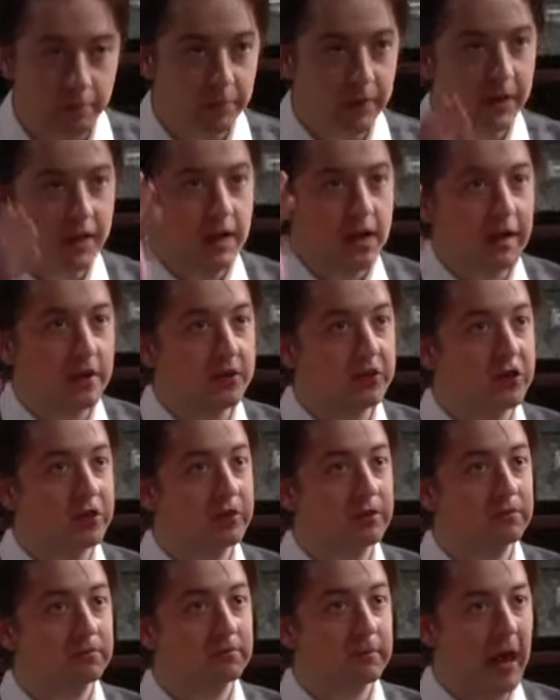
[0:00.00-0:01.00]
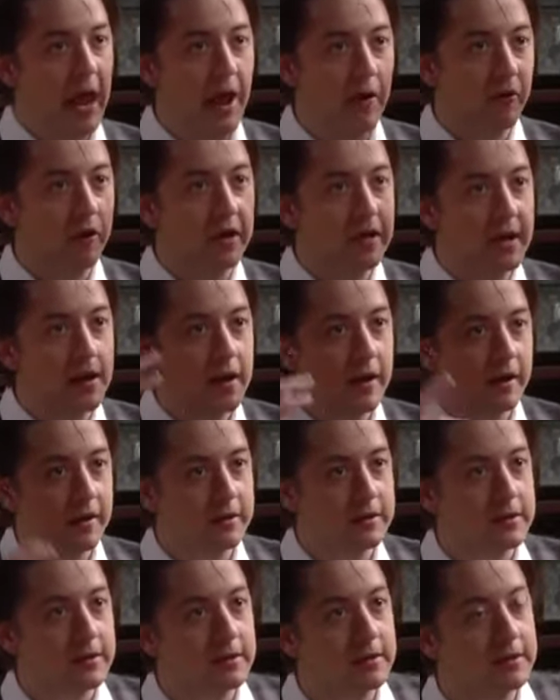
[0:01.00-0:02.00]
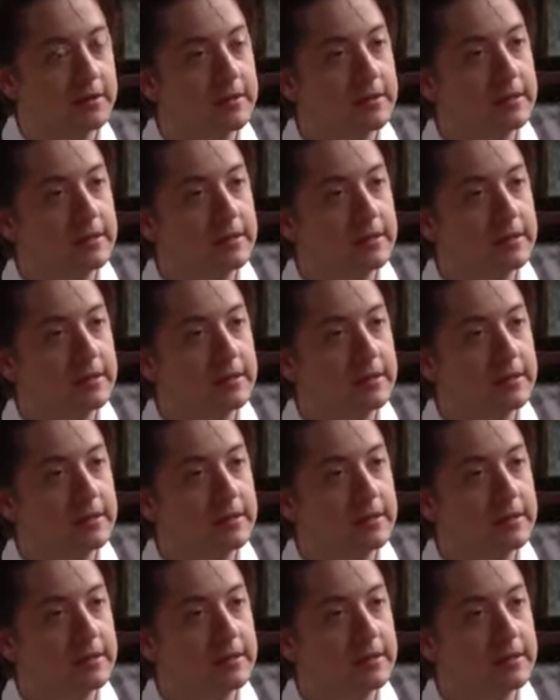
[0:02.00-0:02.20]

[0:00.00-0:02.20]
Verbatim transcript: Big ears. Hairy ears.